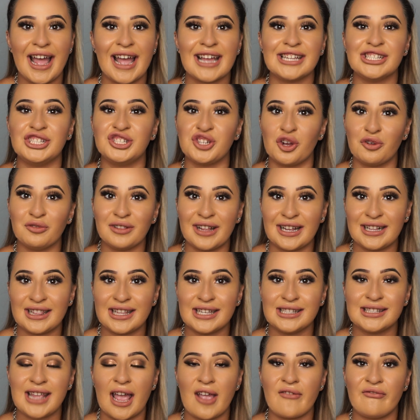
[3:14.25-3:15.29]
I don't like
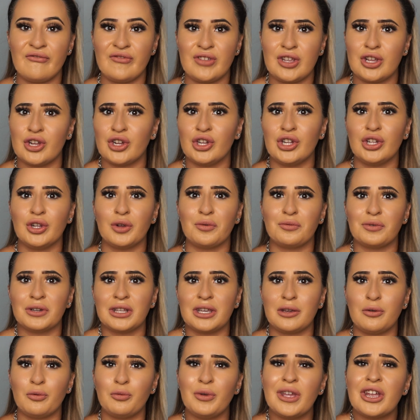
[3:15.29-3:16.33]
this. I feel
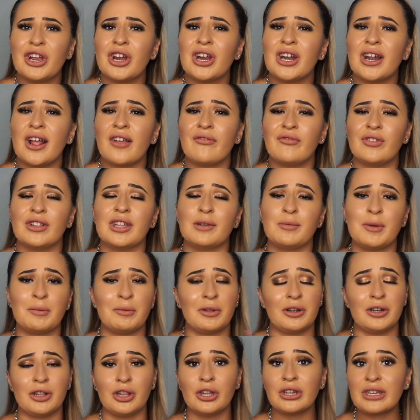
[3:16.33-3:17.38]
really weird. I feel like
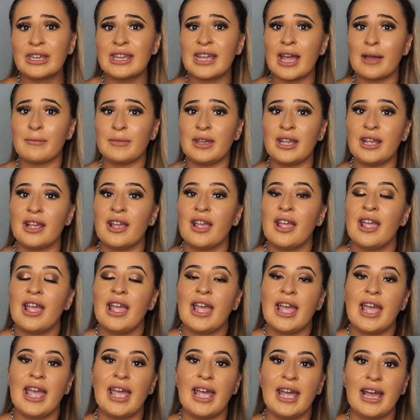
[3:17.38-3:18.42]
people are looking at me,
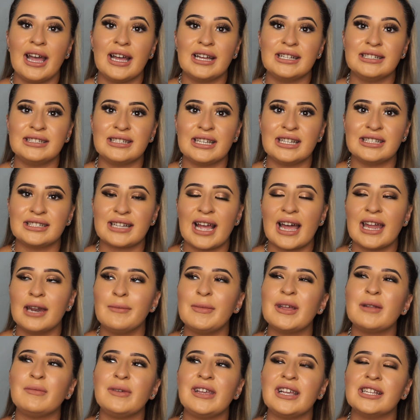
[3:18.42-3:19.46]
and it kind
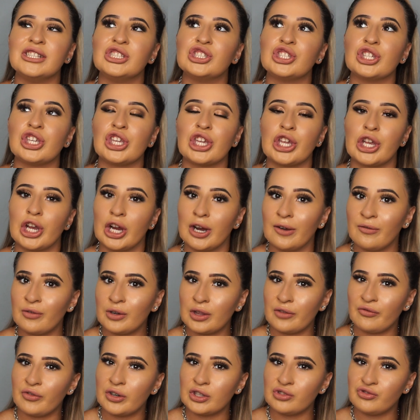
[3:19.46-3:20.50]
of made me insecure
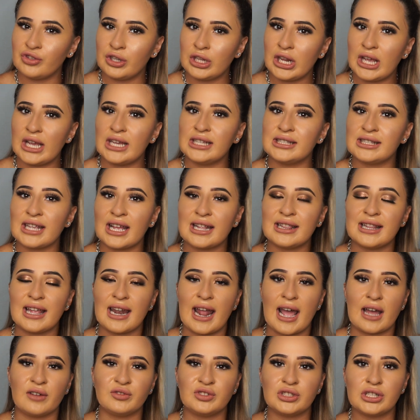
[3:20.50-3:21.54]
for the first few days. And
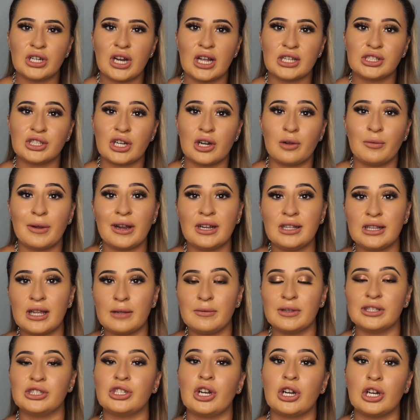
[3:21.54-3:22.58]
then after I started wearing
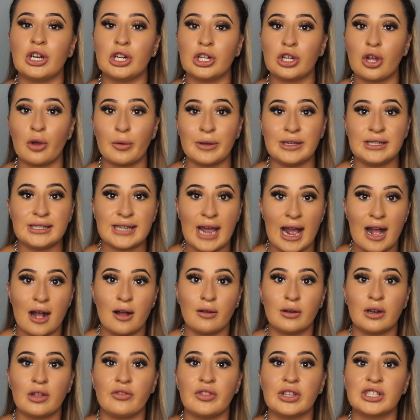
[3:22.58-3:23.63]
them, they started going
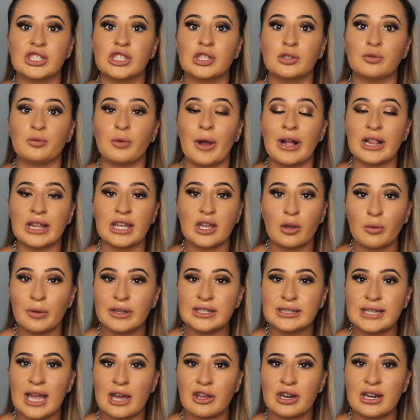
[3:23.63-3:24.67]
down. The swelling
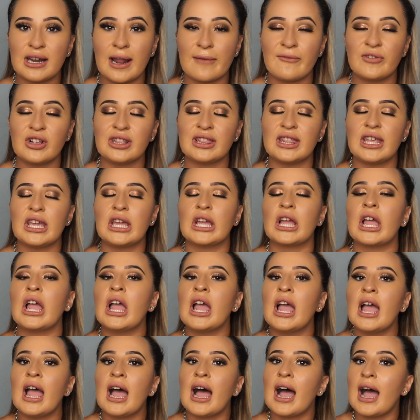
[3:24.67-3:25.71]
went down and everything.
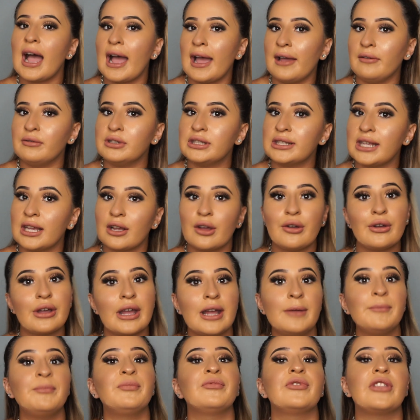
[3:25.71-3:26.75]
I was like,
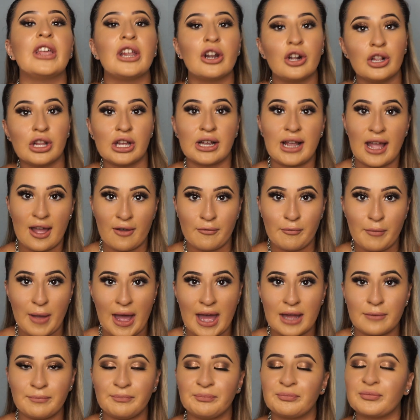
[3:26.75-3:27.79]
okay, they don't look half
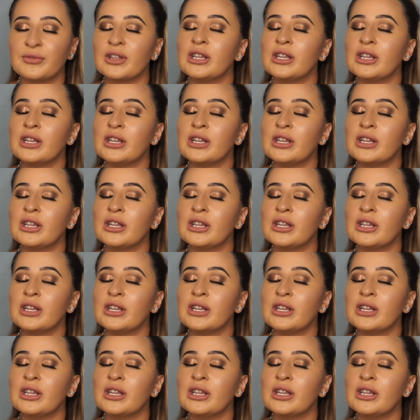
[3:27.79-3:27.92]
bad.